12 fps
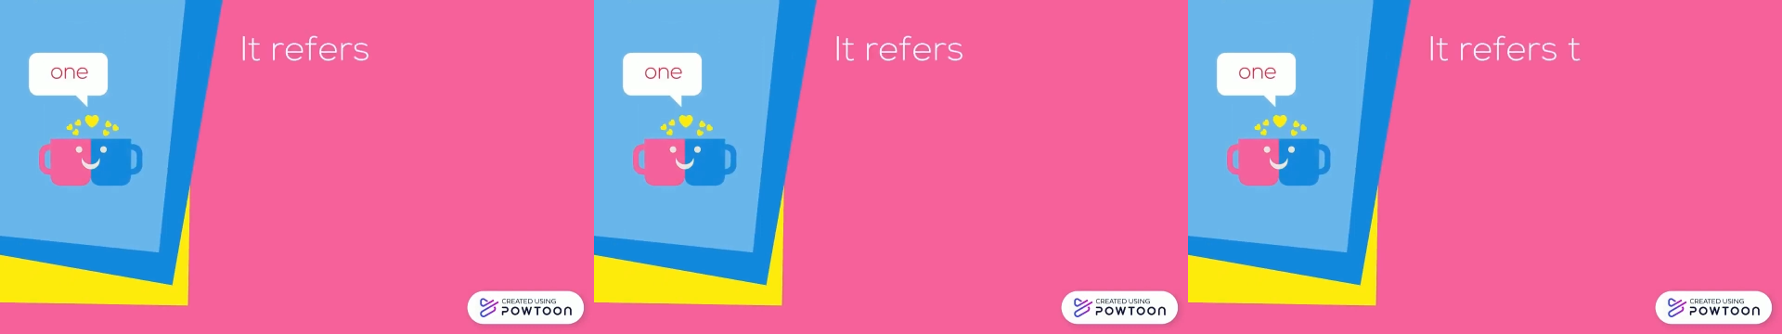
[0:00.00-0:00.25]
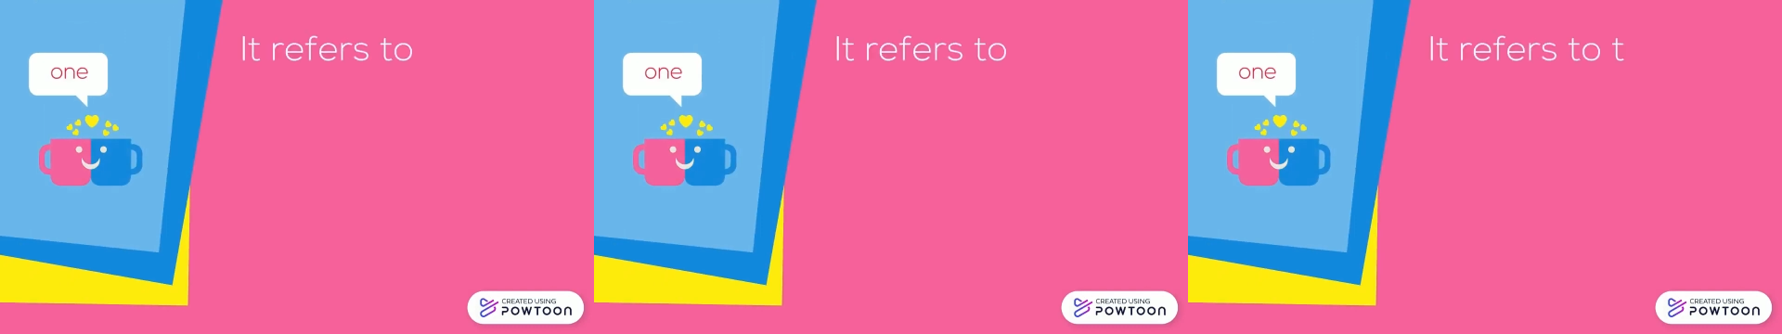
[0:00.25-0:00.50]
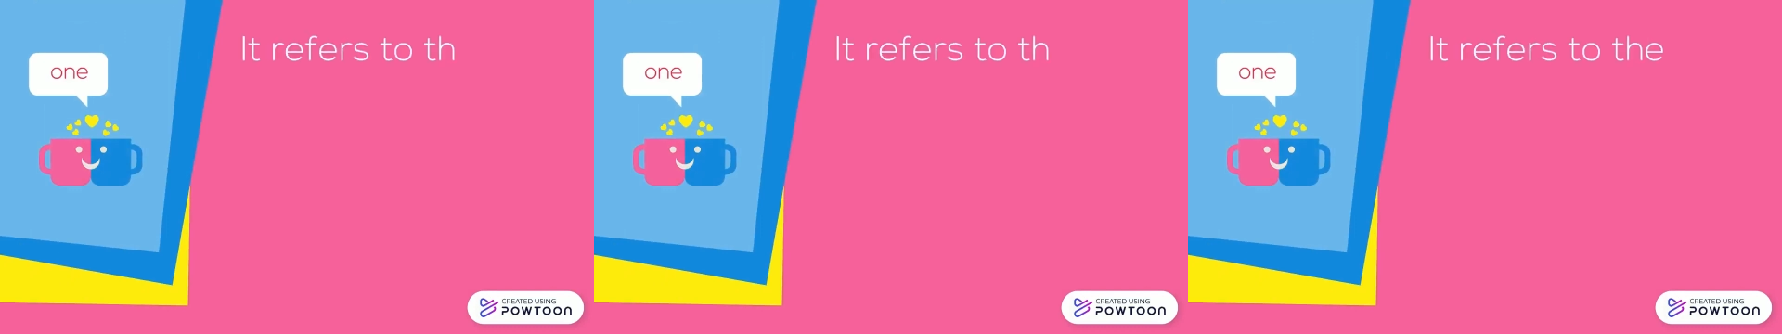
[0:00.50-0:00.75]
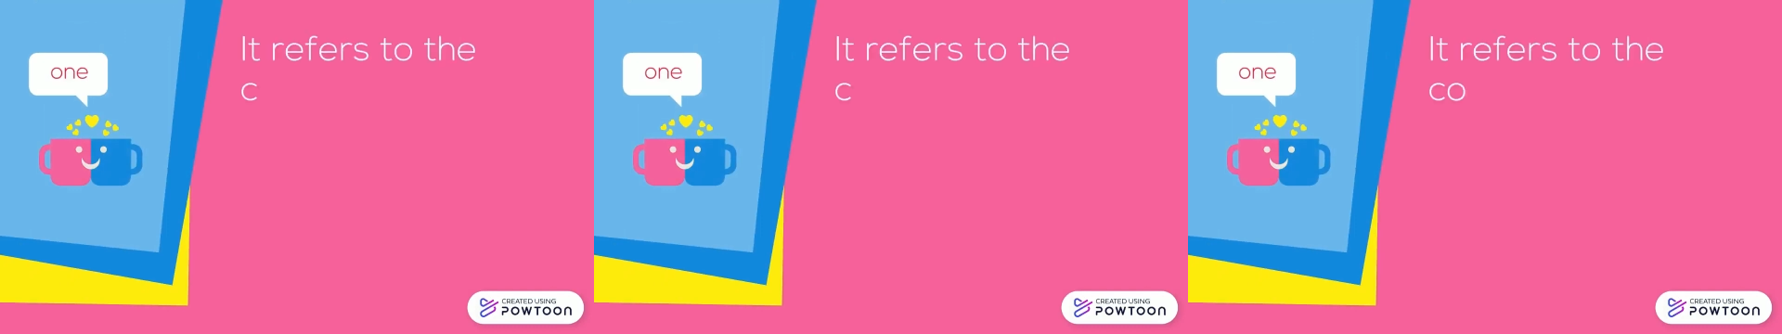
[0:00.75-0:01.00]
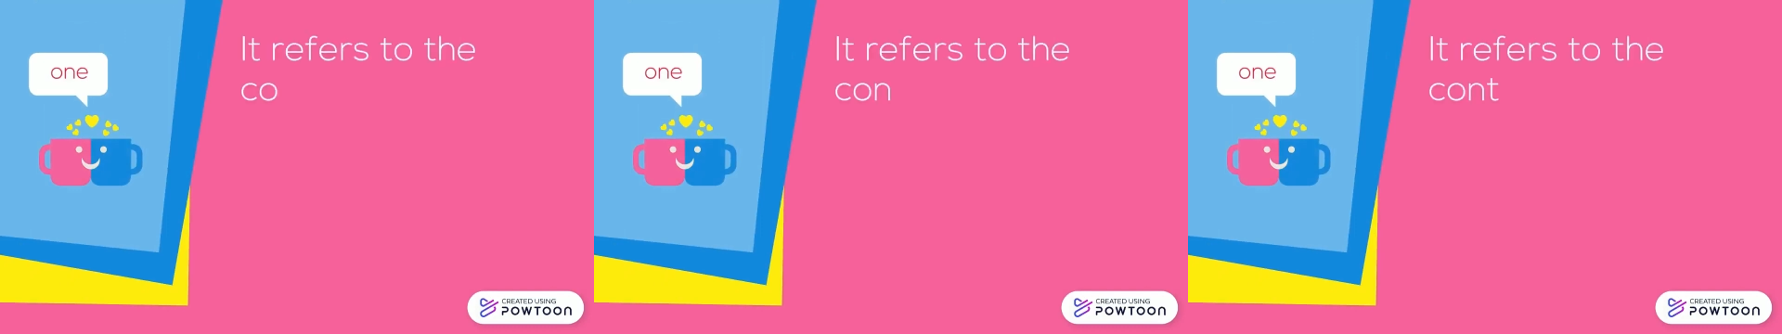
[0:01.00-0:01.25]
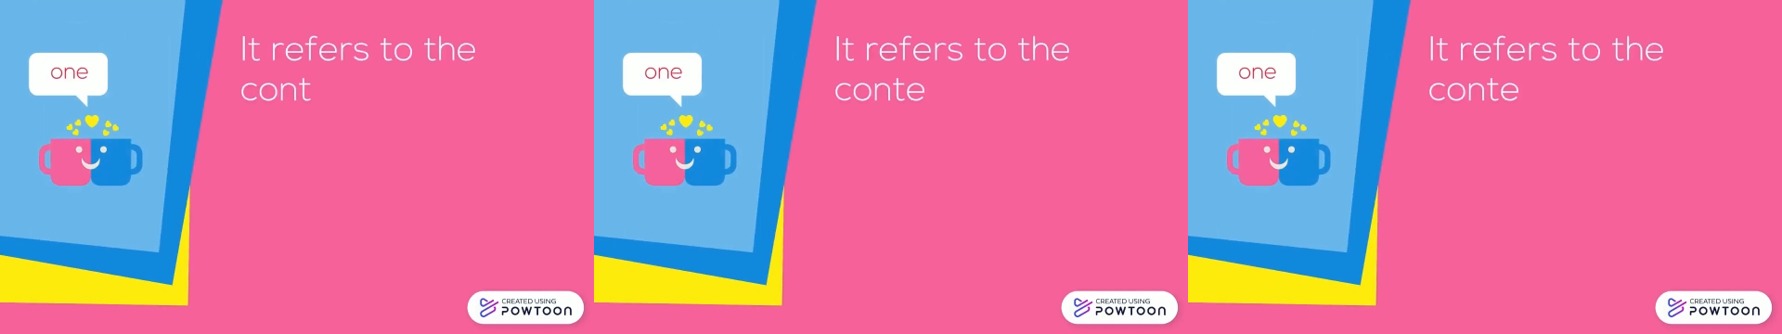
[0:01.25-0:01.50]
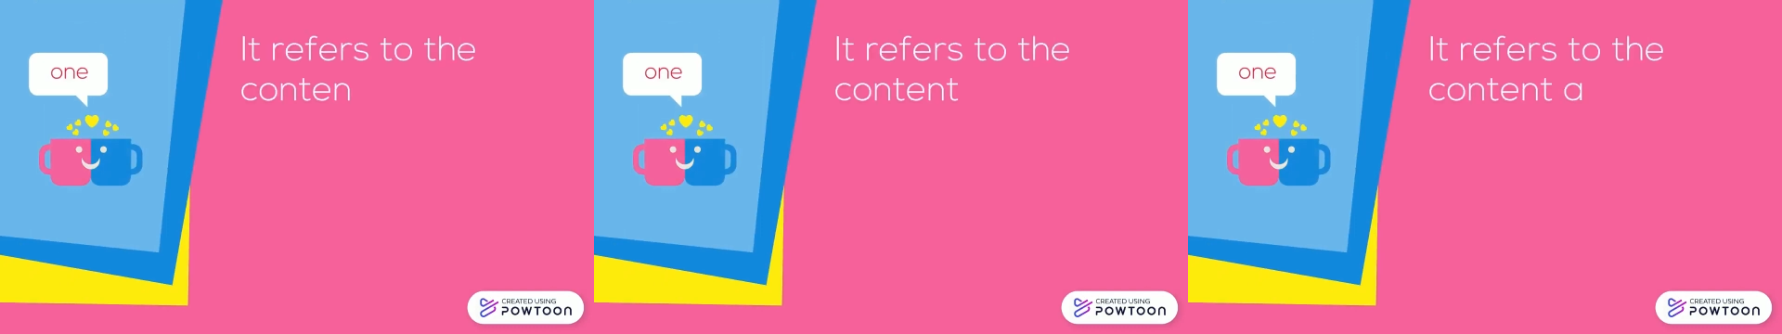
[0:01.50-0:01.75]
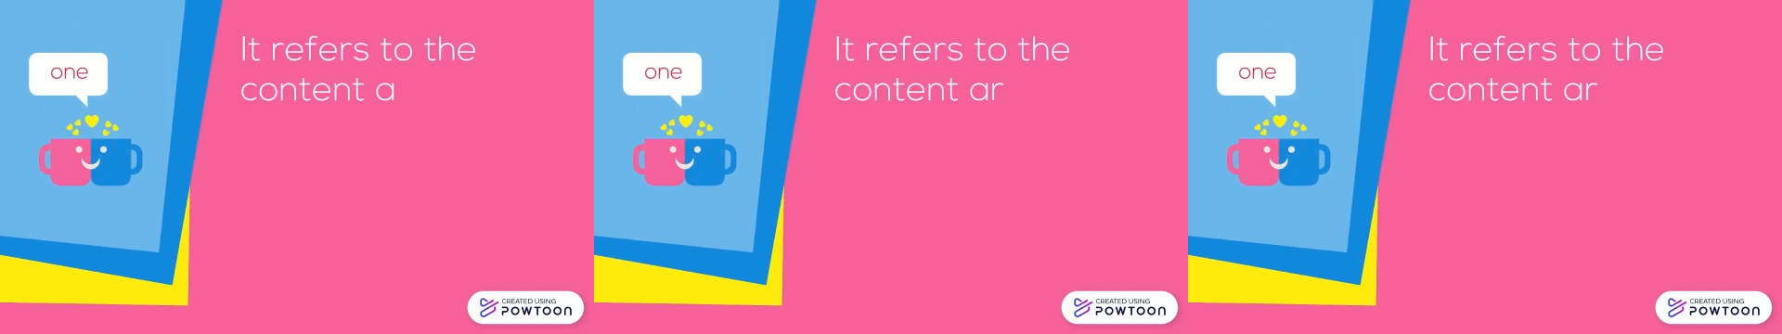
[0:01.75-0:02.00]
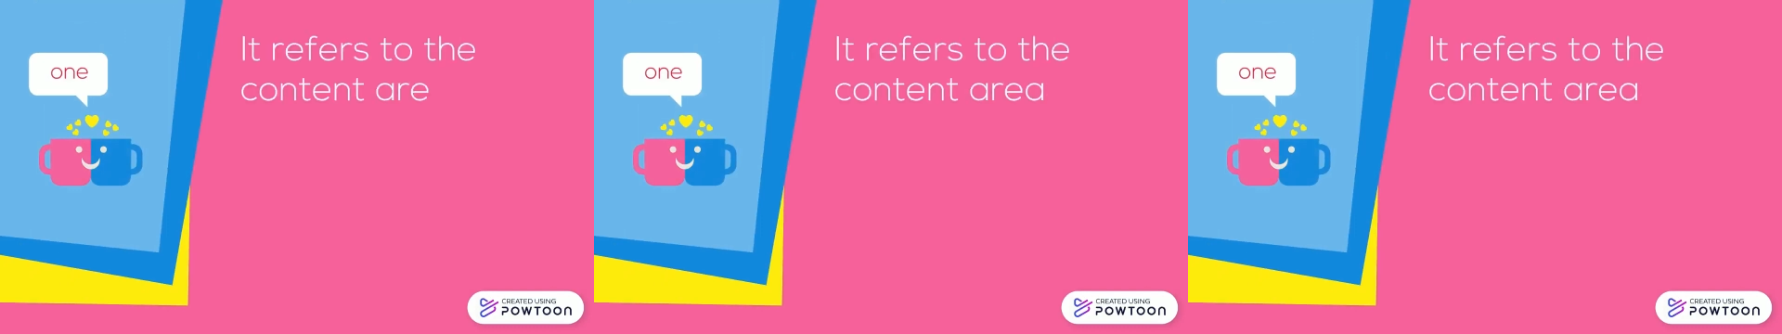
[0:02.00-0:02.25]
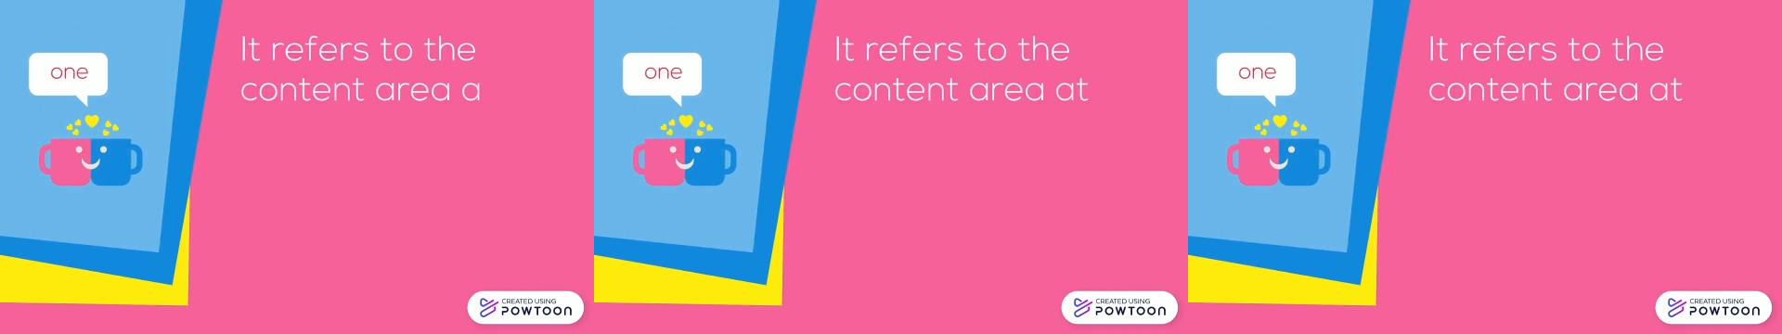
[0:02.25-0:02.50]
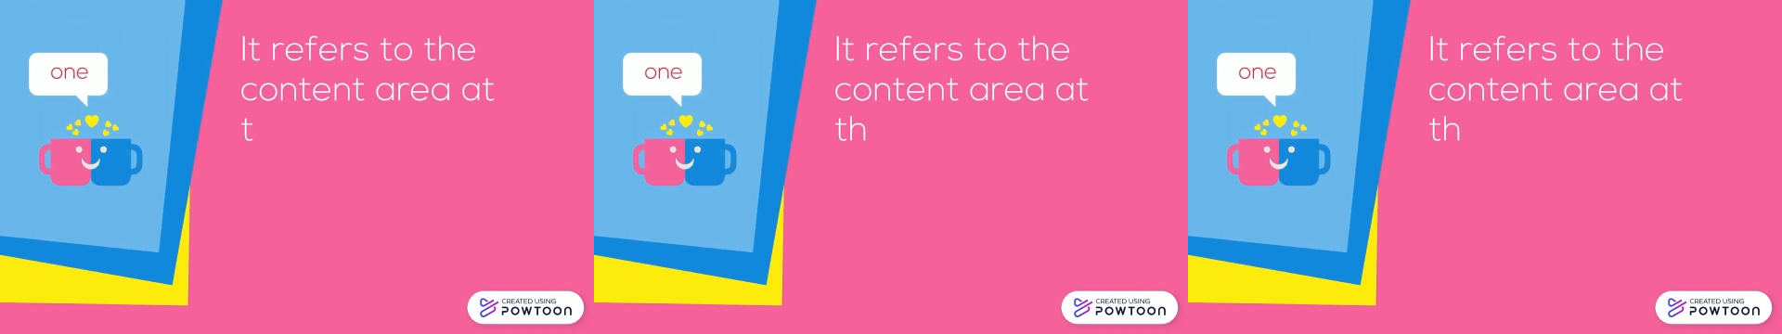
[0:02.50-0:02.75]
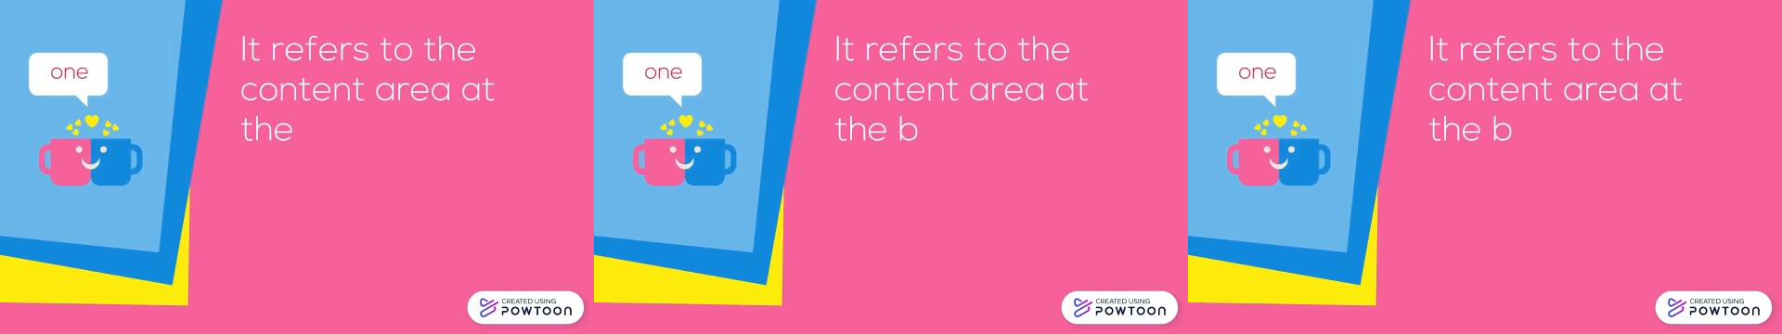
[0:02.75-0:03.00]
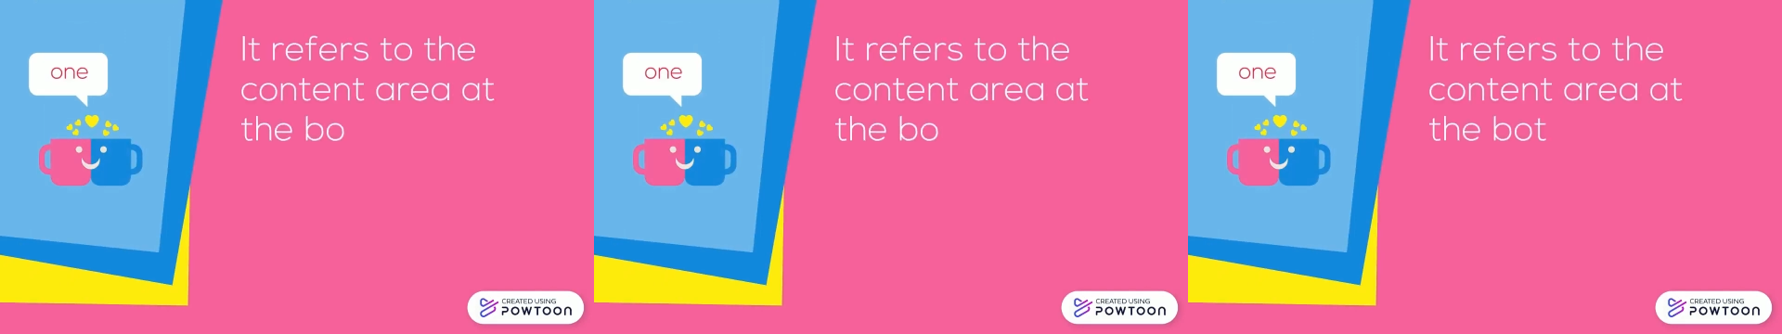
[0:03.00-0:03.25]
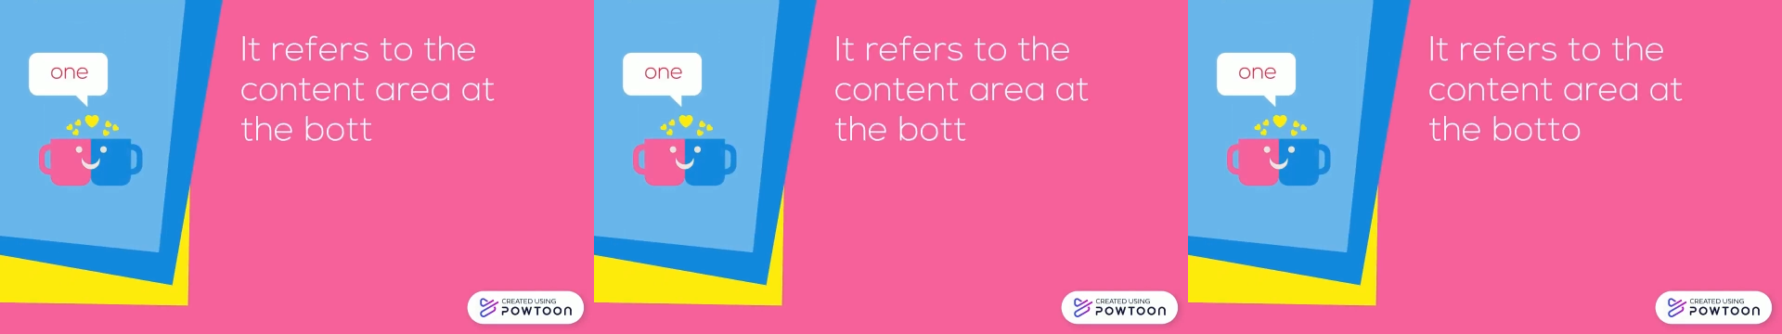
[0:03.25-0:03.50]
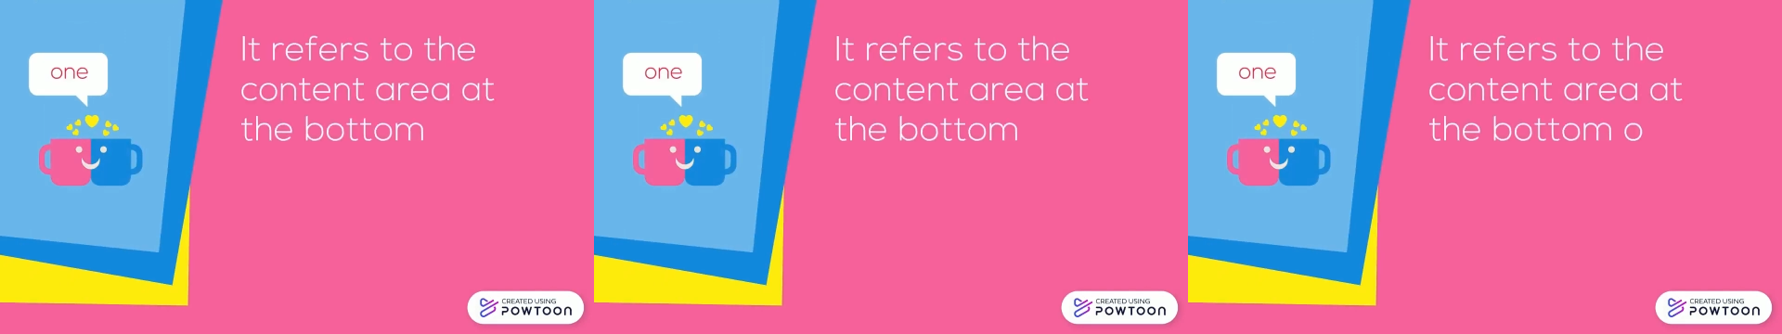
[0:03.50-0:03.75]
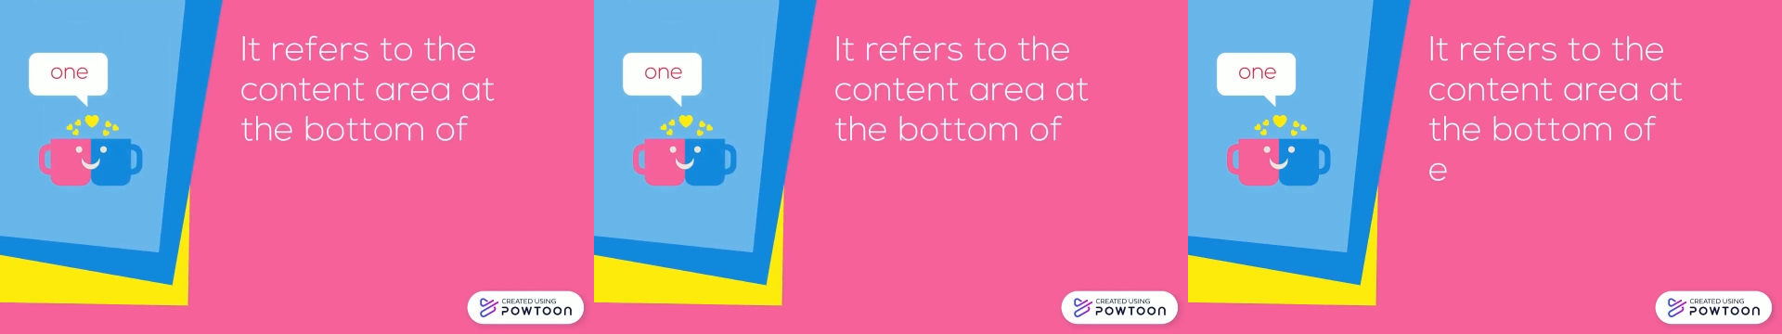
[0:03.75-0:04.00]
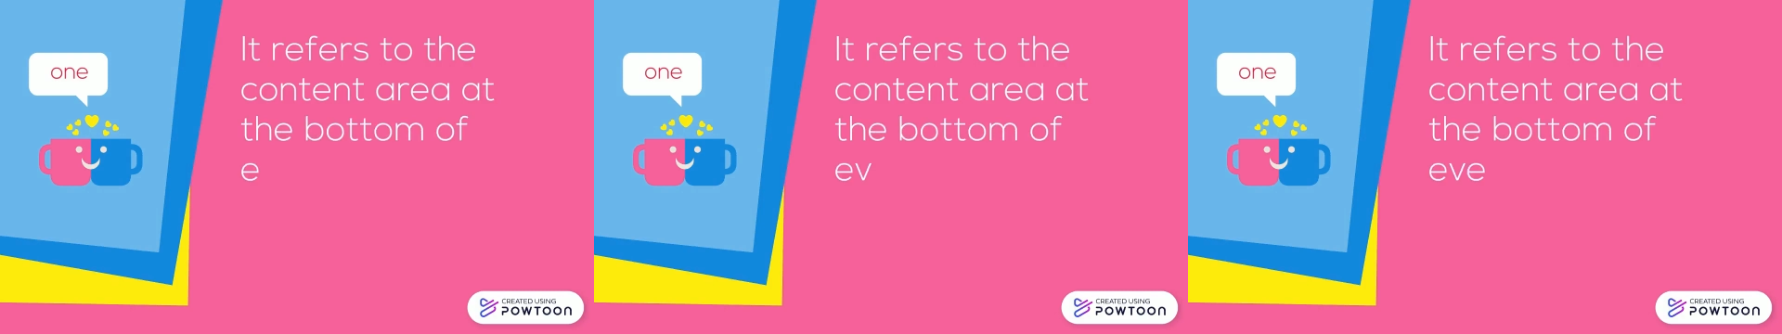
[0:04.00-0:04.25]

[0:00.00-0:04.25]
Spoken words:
Nobody's mouth can be seen.